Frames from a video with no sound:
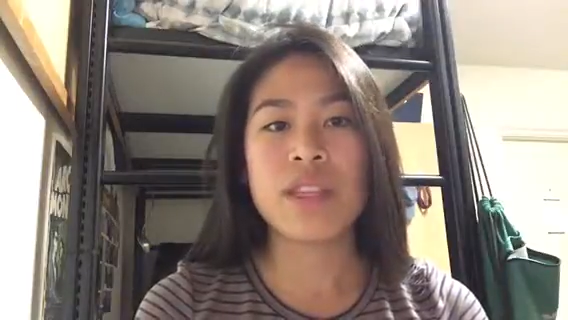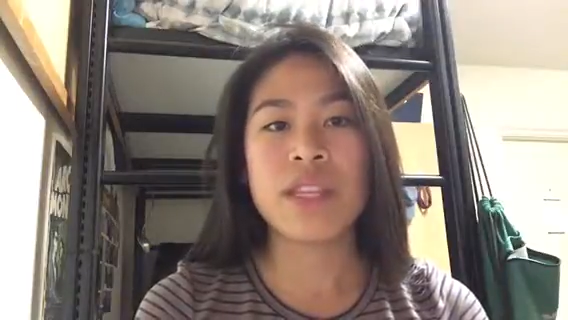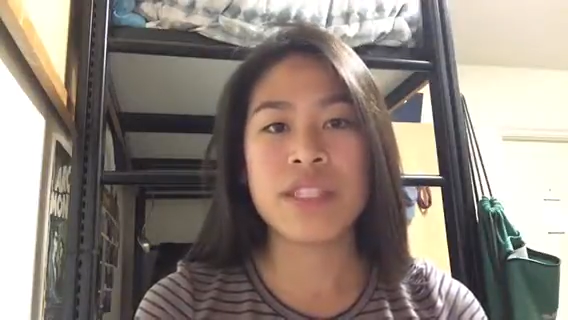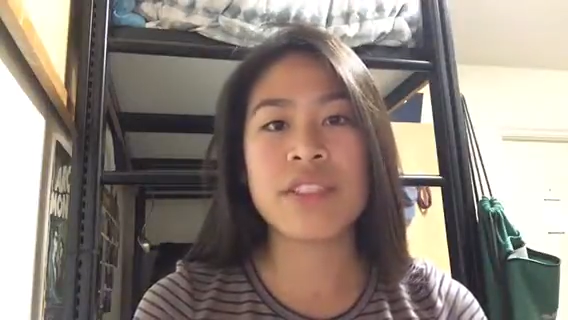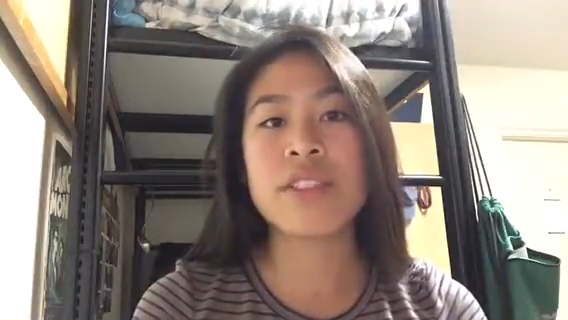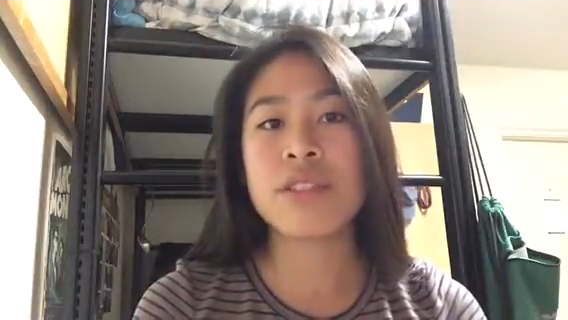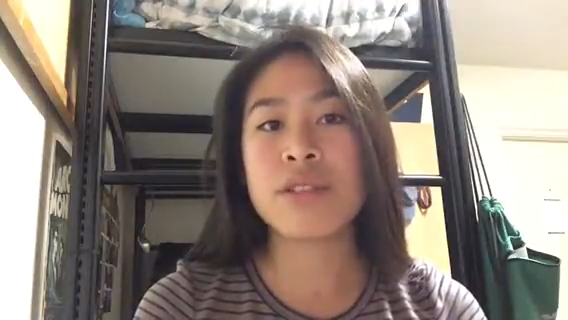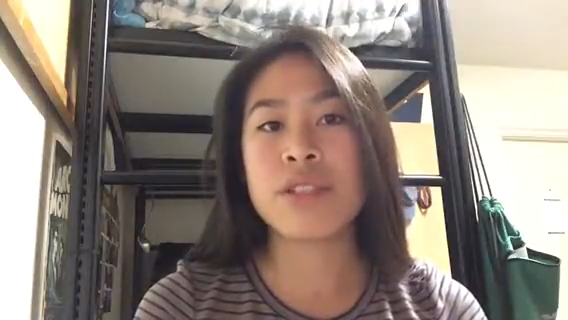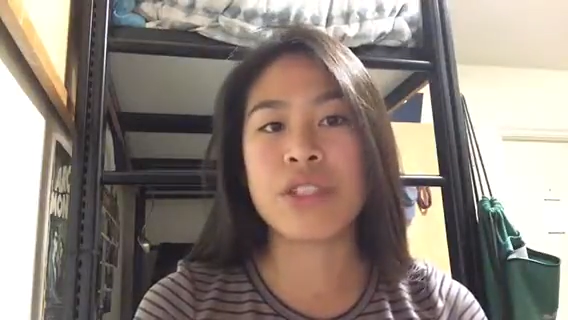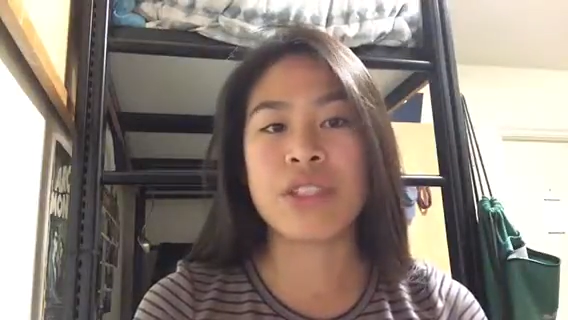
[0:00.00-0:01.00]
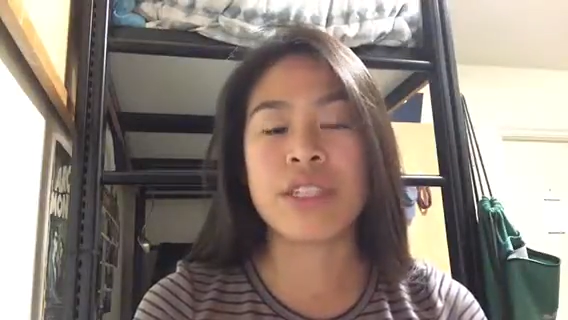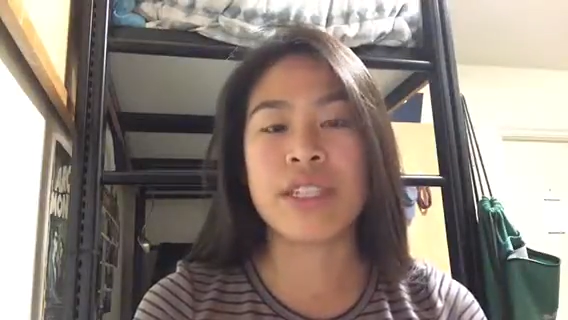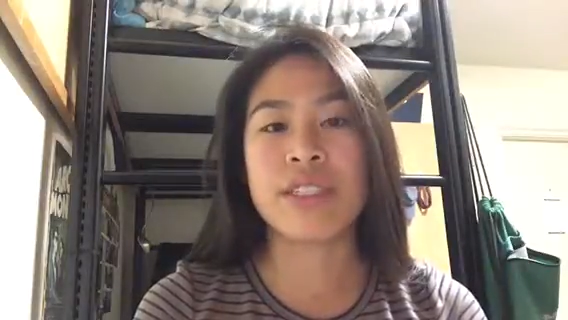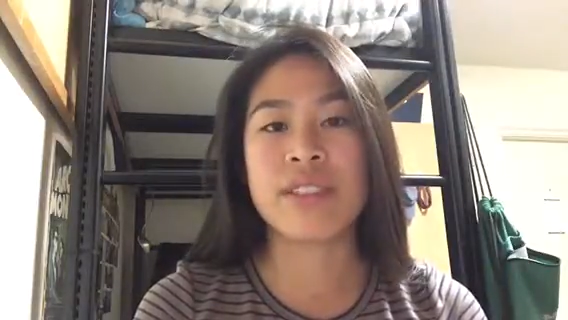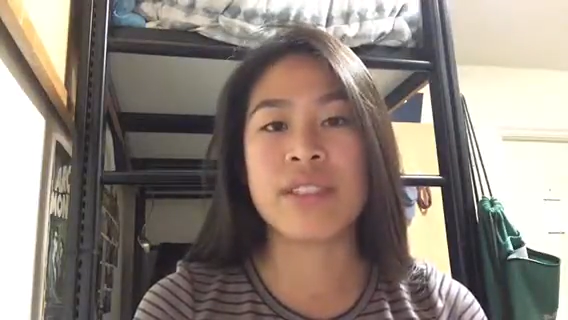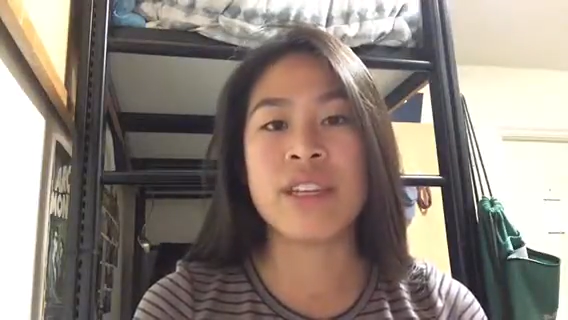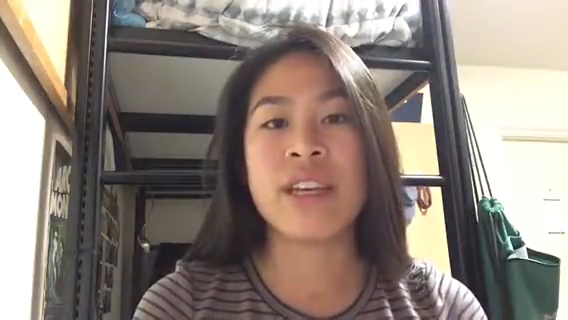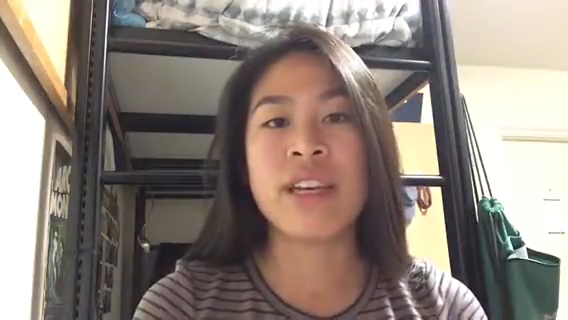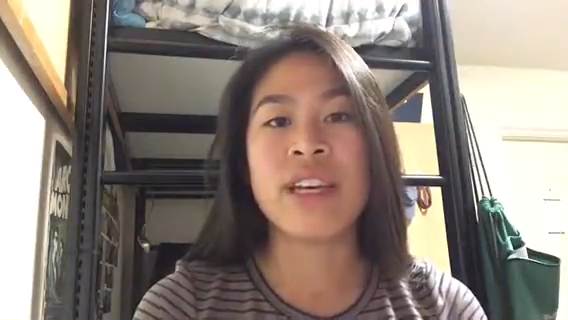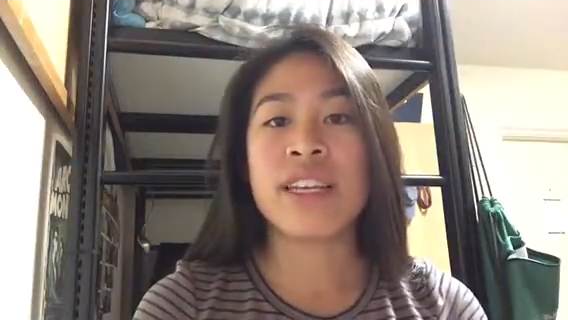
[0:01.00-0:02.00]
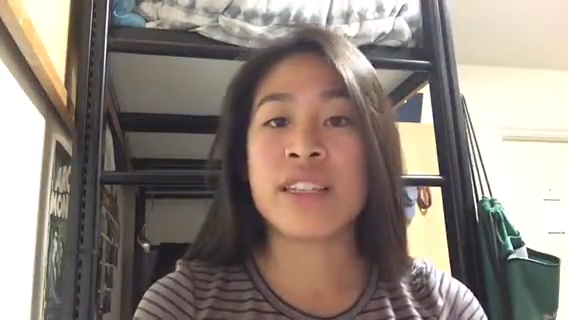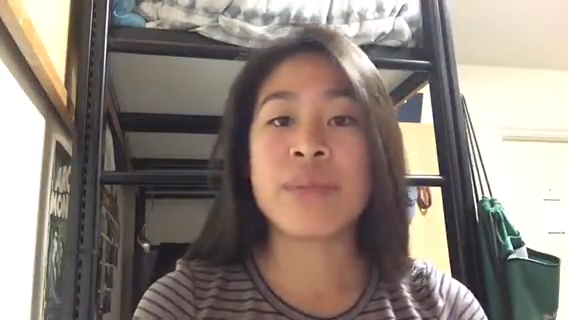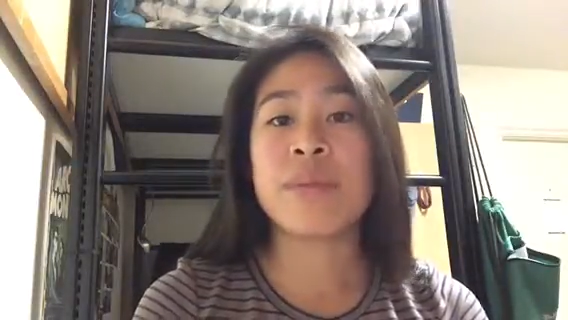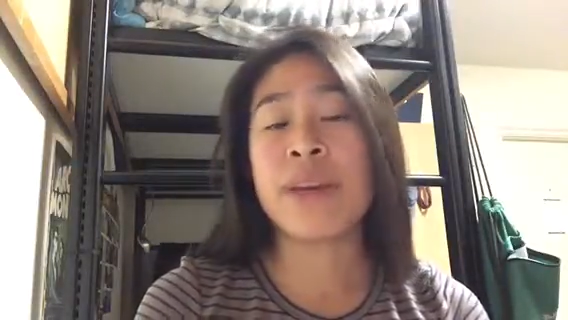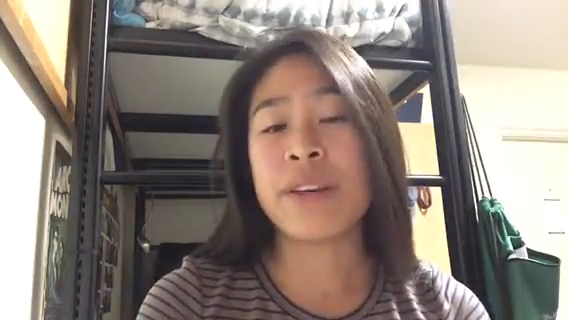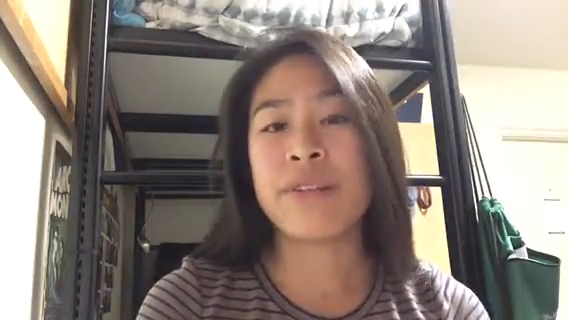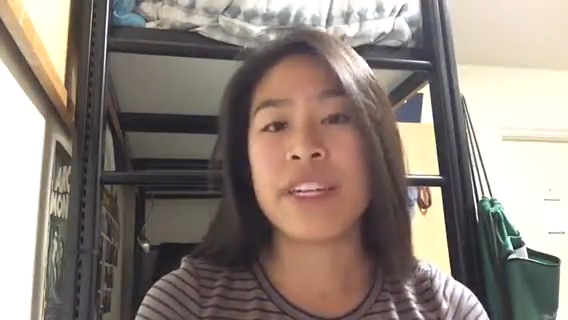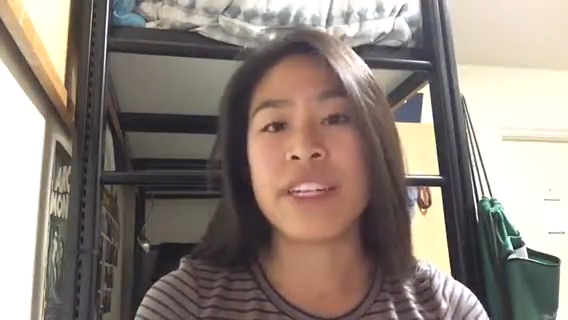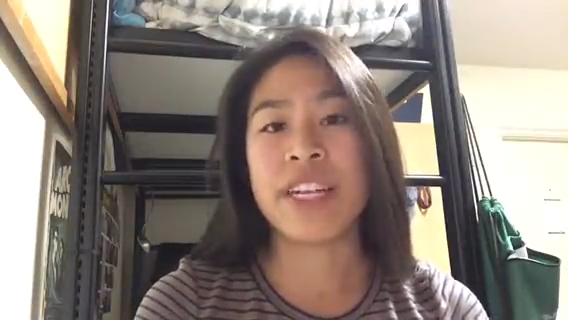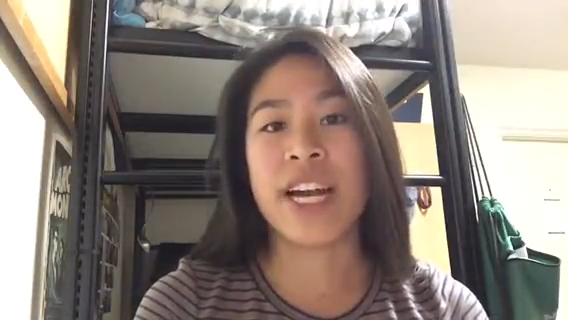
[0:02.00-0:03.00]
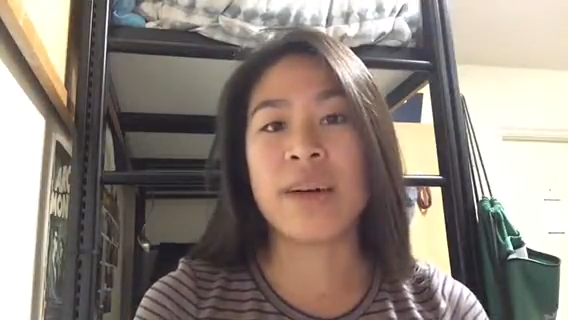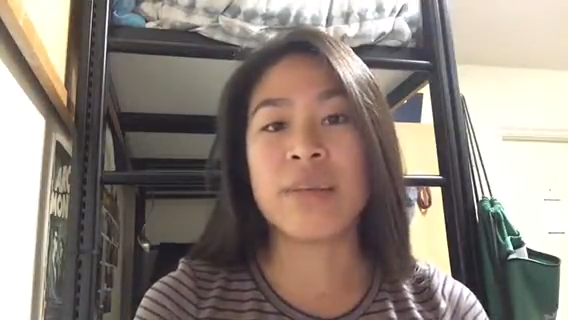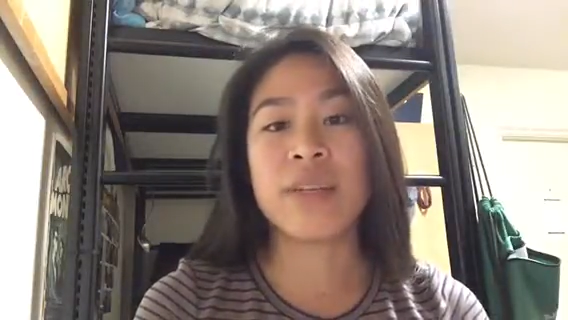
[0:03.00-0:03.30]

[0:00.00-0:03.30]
There's a solution to this. It is a pet finder app.